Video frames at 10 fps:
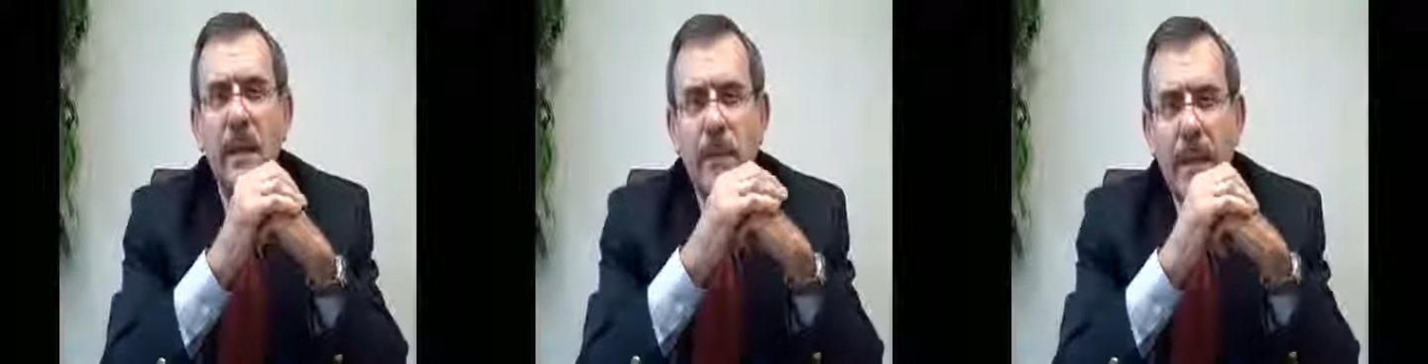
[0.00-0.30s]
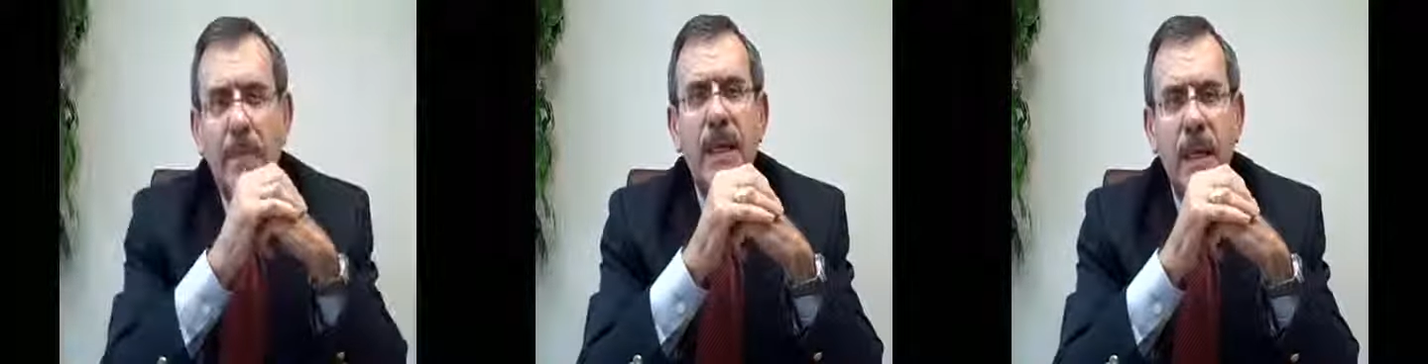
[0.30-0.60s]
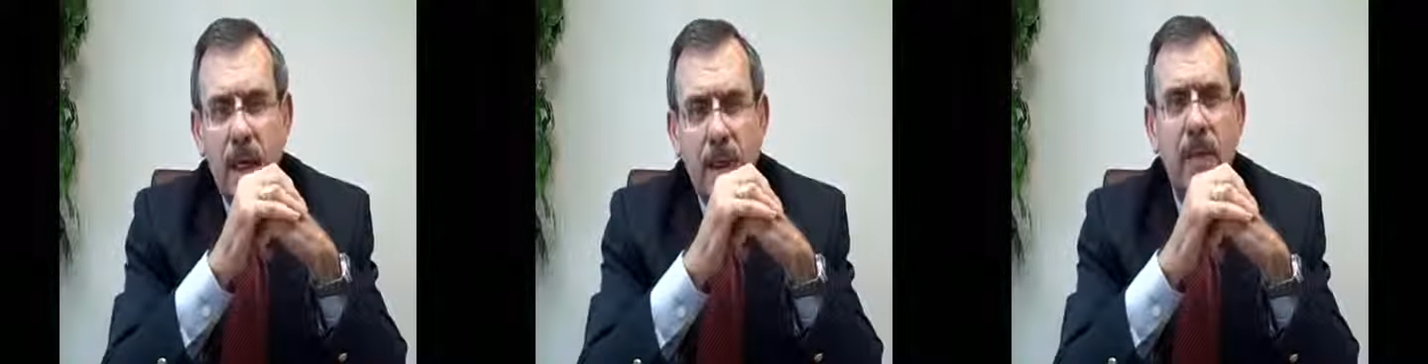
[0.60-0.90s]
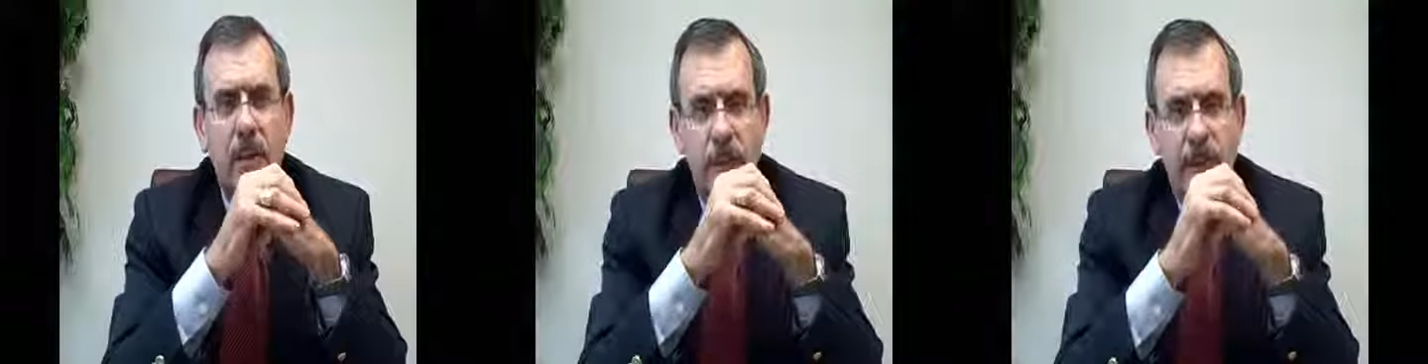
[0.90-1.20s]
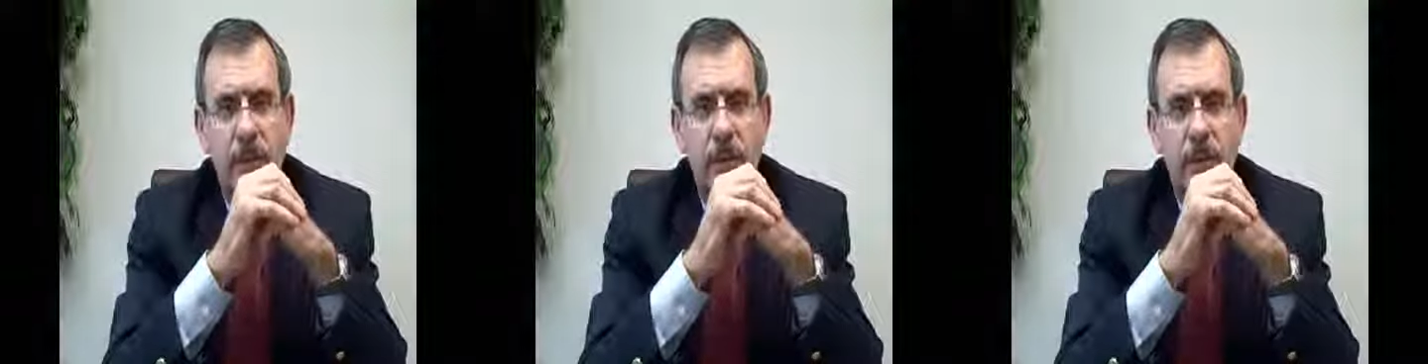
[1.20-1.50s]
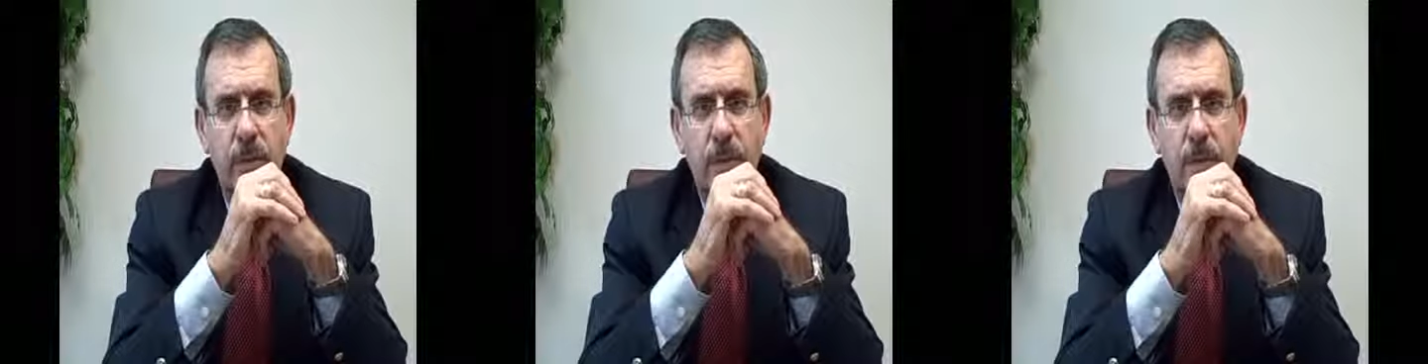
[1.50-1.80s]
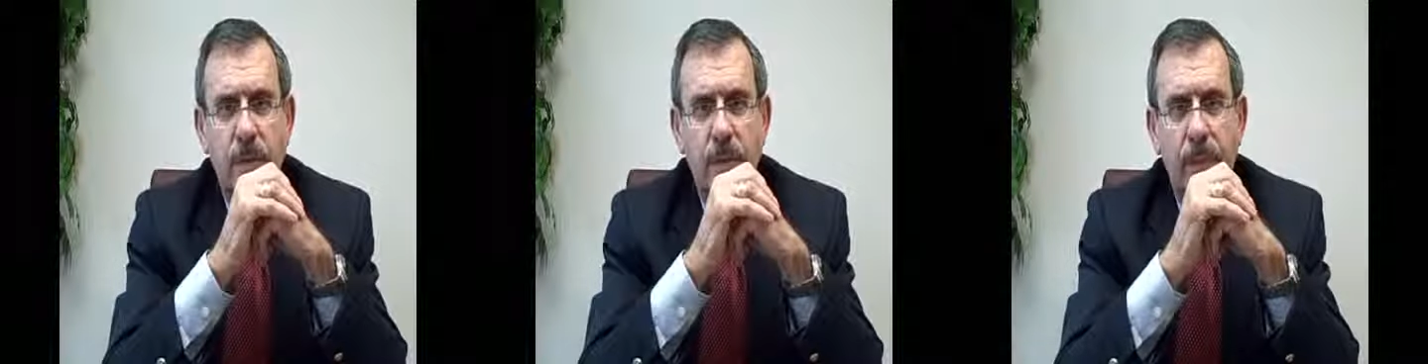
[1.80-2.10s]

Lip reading: there may be other issues.